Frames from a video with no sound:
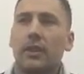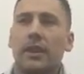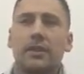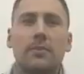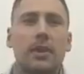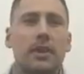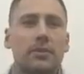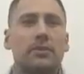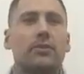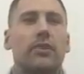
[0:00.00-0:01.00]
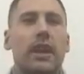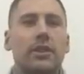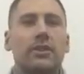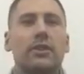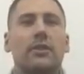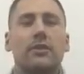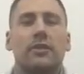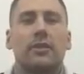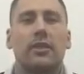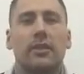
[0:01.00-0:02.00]
interpersonal relationships
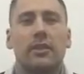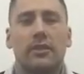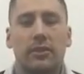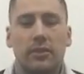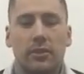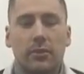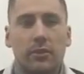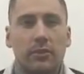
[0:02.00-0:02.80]
that